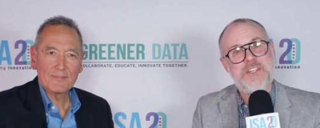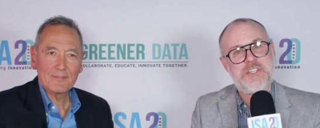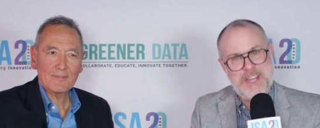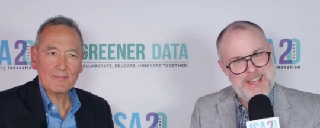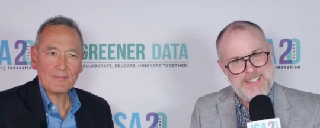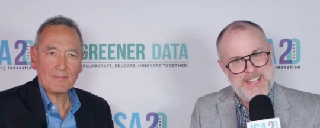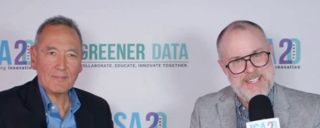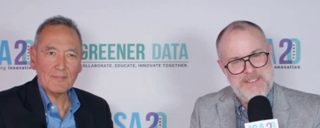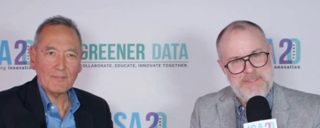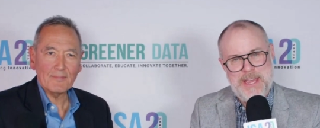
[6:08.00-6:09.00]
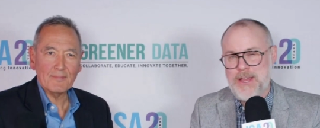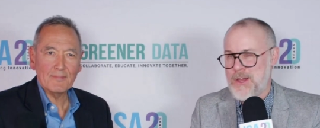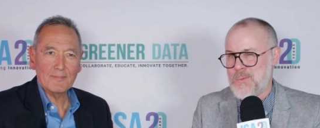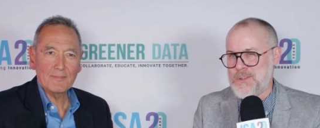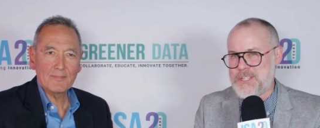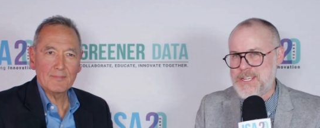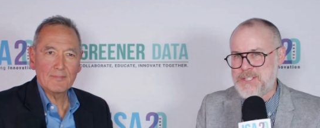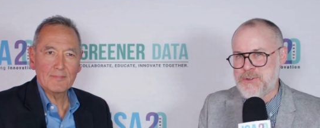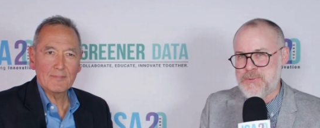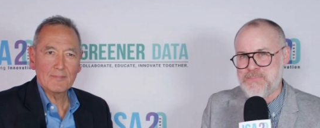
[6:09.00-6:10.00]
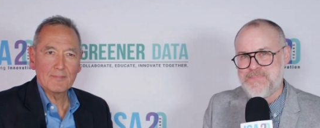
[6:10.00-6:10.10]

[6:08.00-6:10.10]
Speaker 1: J S A T V. We'll see you soon.